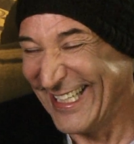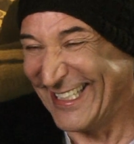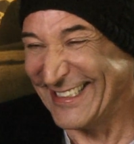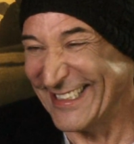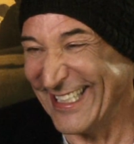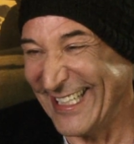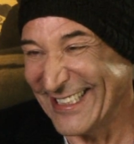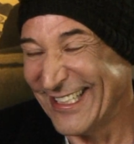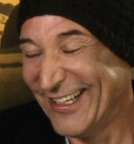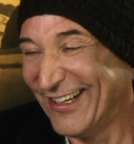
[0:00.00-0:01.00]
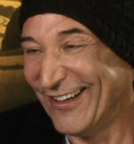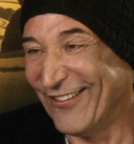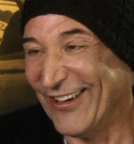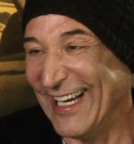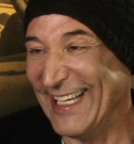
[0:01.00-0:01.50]
it's like,
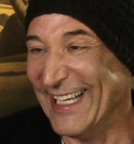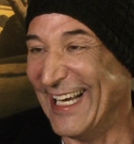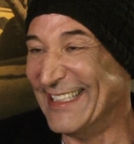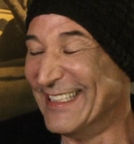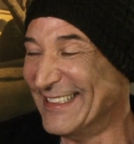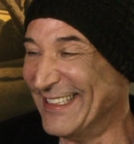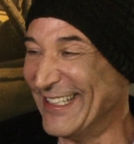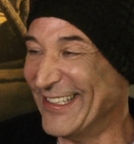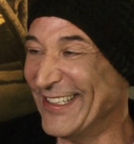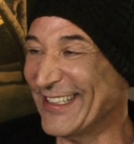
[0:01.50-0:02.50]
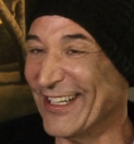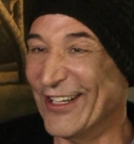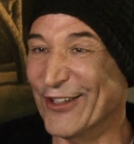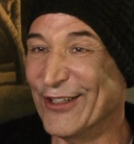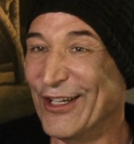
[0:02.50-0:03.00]
why not? There you
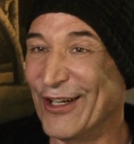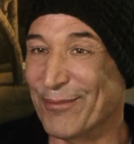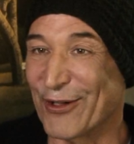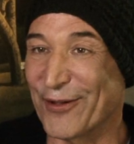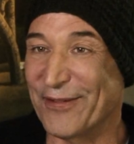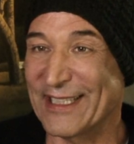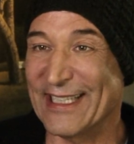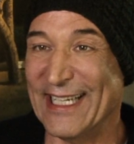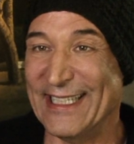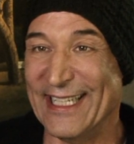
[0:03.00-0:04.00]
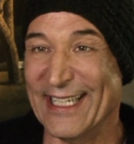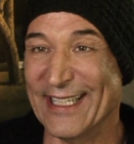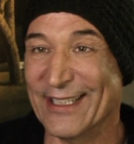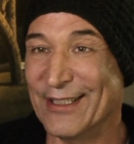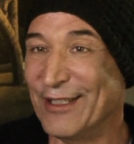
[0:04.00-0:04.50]
go. A perfect
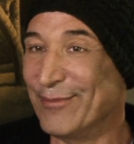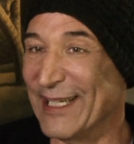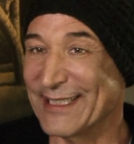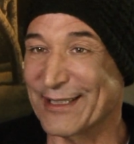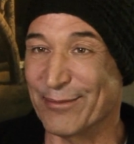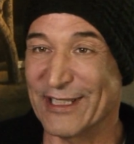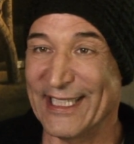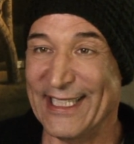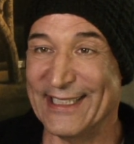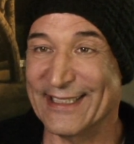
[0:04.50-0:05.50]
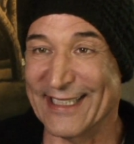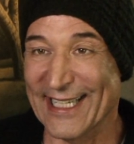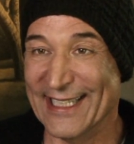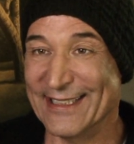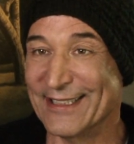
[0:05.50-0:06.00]
idea, makes complete
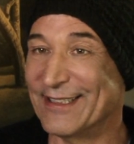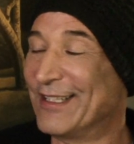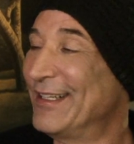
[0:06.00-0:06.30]
sense.